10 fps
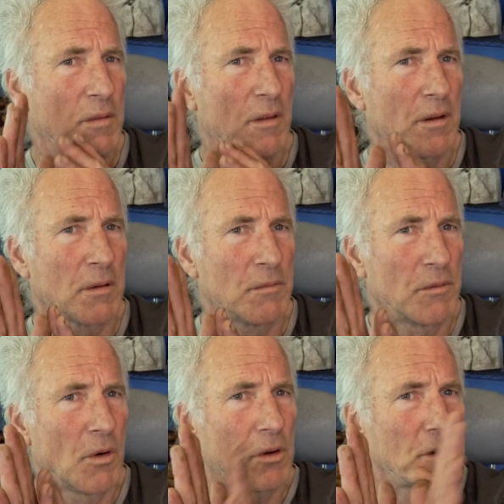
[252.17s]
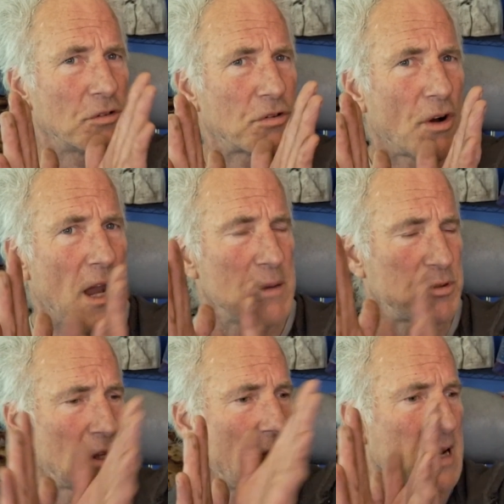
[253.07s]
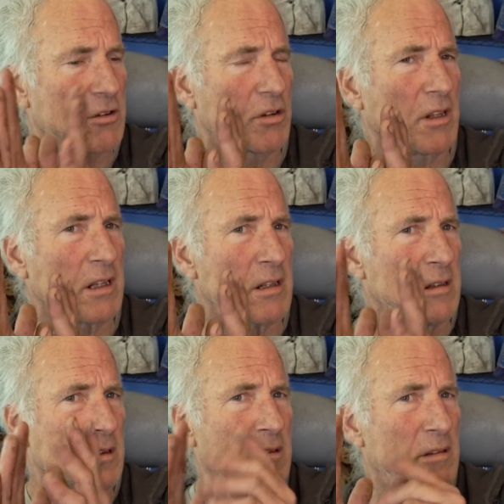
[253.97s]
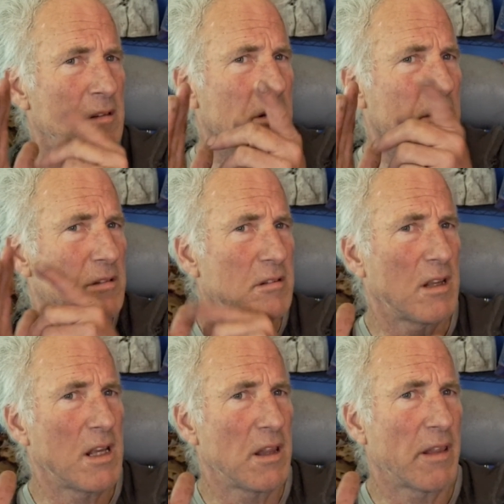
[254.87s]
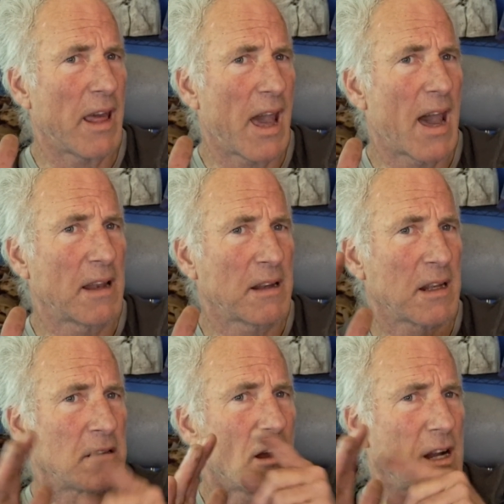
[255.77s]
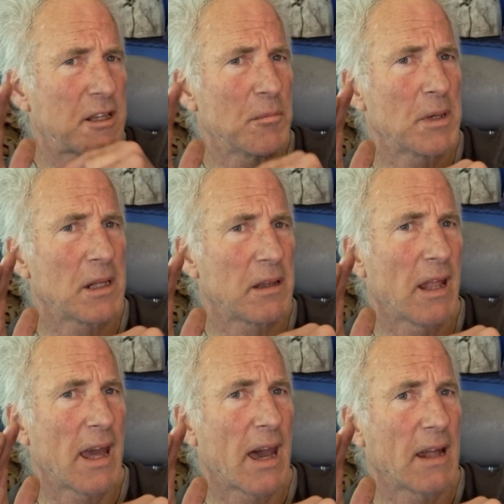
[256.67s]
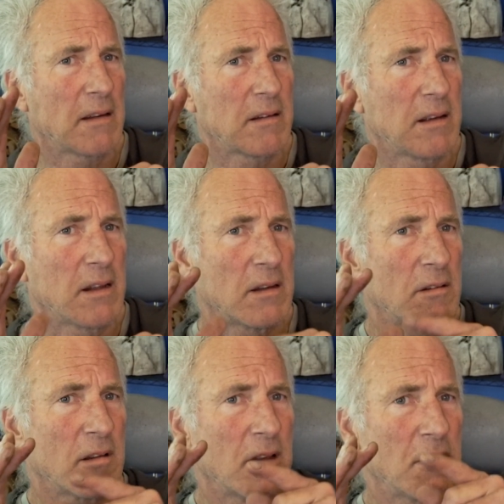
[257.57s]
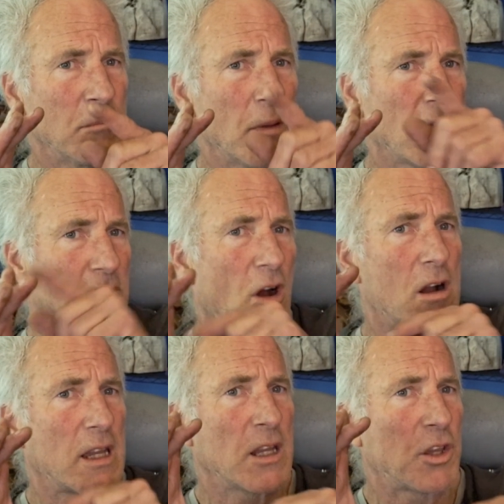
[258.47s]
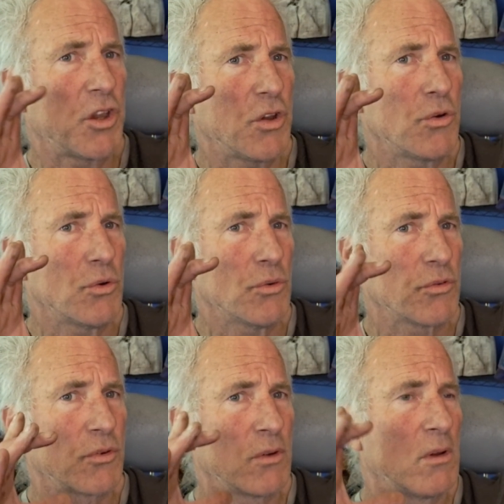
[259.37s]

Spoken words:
The early scribes could actually see that and document that and make talking cues